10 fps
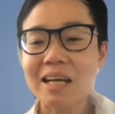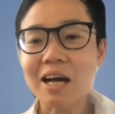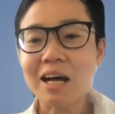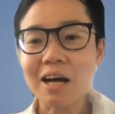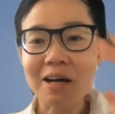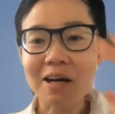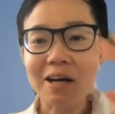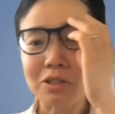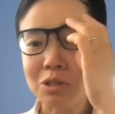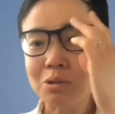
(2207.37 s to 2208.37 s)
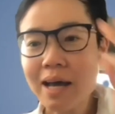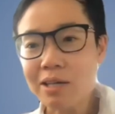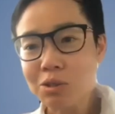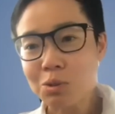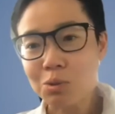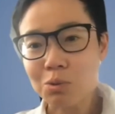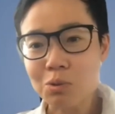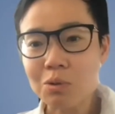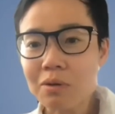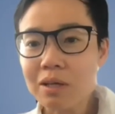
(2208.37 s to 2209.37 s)
to uh, try
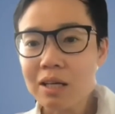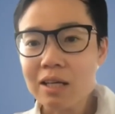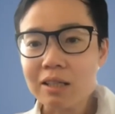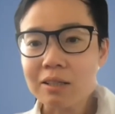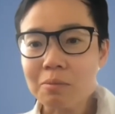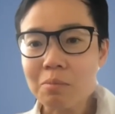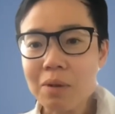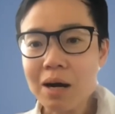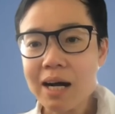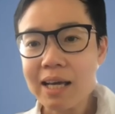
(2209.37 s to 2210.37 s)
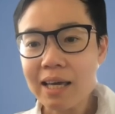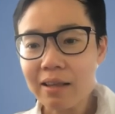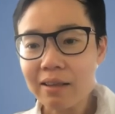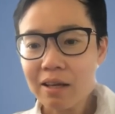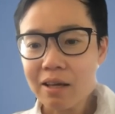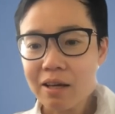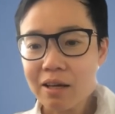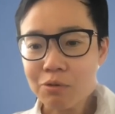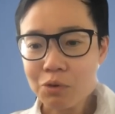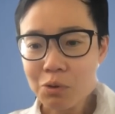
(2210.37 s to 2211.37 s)
to combine
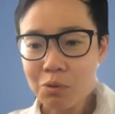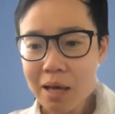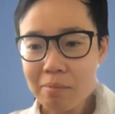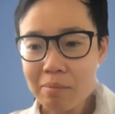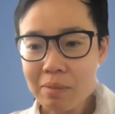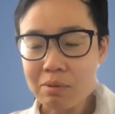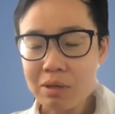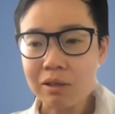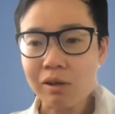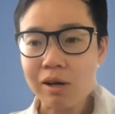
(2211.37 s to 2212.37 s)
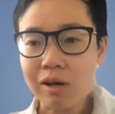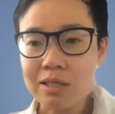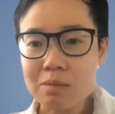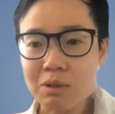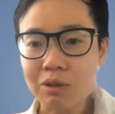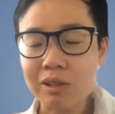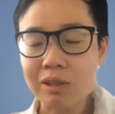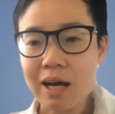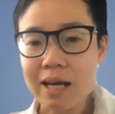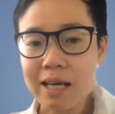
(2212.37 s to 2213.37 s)
a few that may be along similar
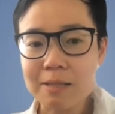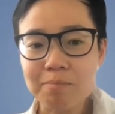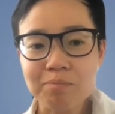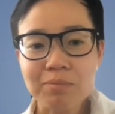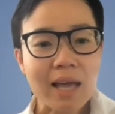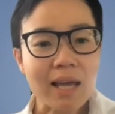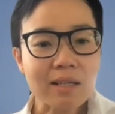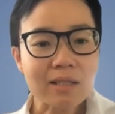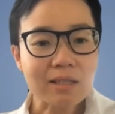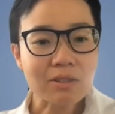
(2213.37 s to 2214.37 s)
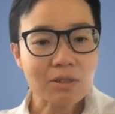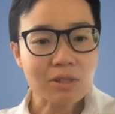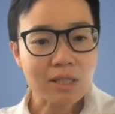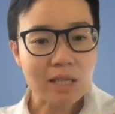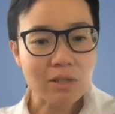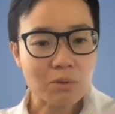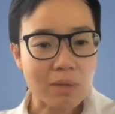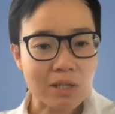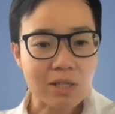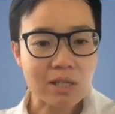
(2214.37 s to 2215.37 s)
lines. And it's interesting you
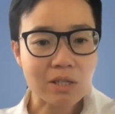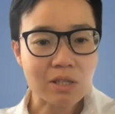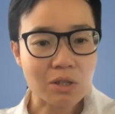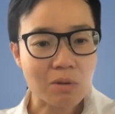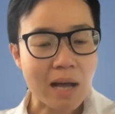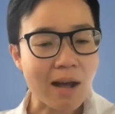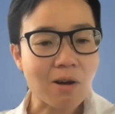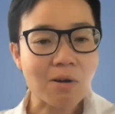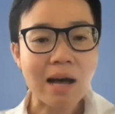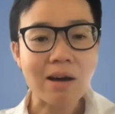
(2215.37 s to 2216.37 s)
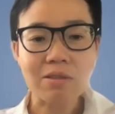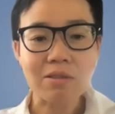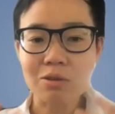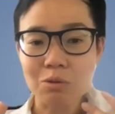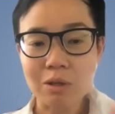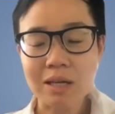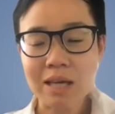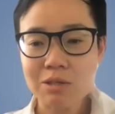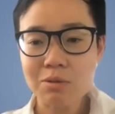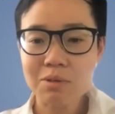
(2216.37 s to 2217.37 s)
mentioned, you know, how how the
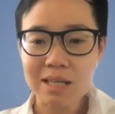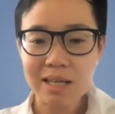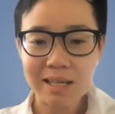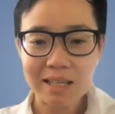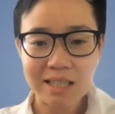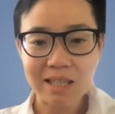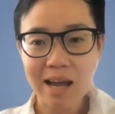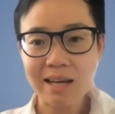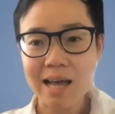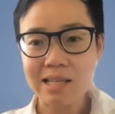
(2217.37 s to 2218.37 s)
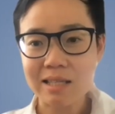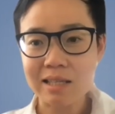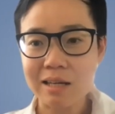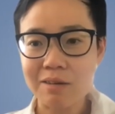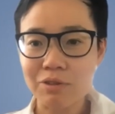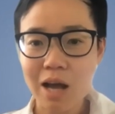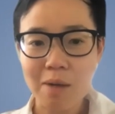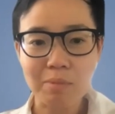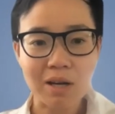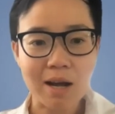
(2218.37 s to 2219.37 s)
case you presented is not an isolated
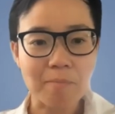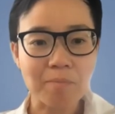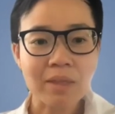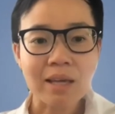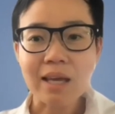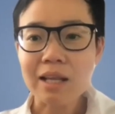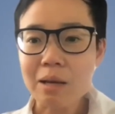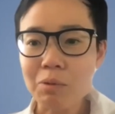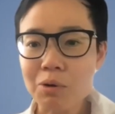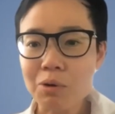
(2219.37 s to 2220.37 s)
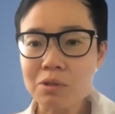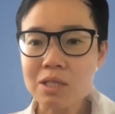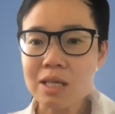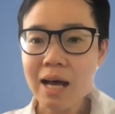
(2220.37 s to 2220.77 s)
phenomenon. And I'm going to